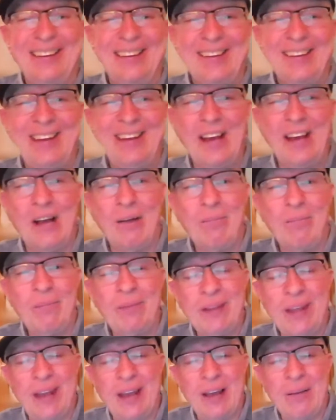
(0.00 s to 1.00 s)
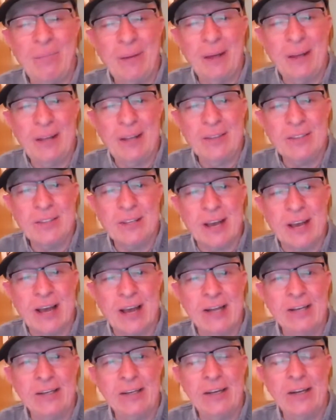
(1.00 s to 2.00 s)
Yep. And
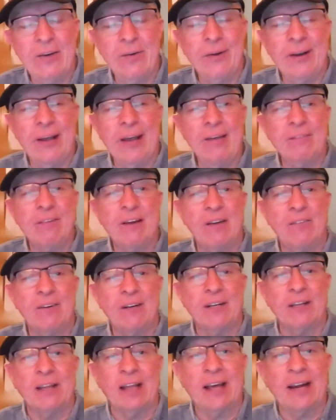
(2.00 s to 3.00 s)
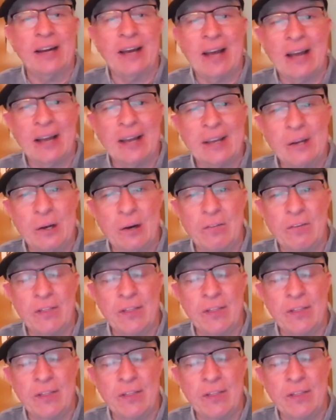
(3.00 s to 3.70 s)
Scott, you and I have covered a lot of hockey over